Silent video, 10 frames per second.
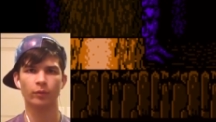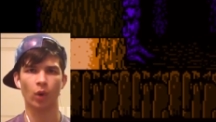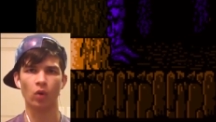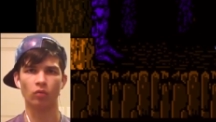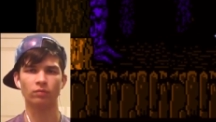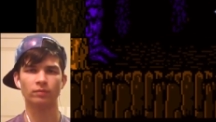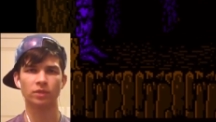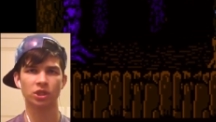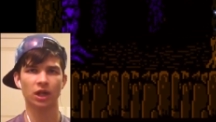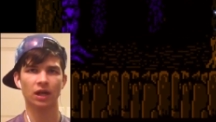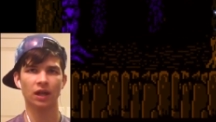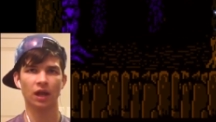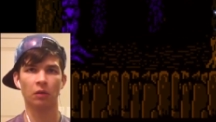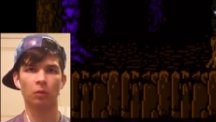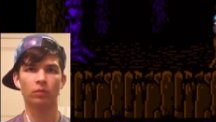Boom!
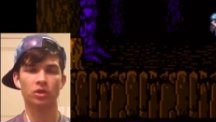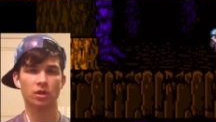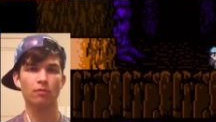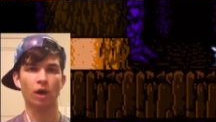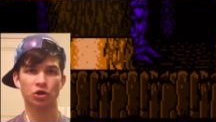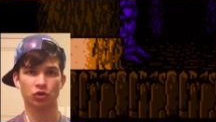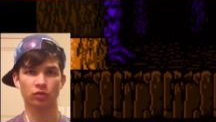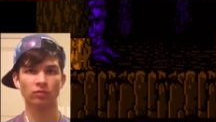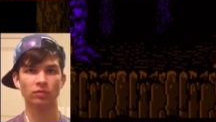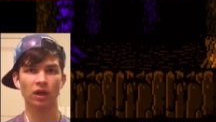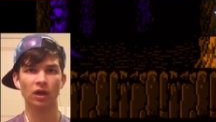Shakalaka. There's a mushroom.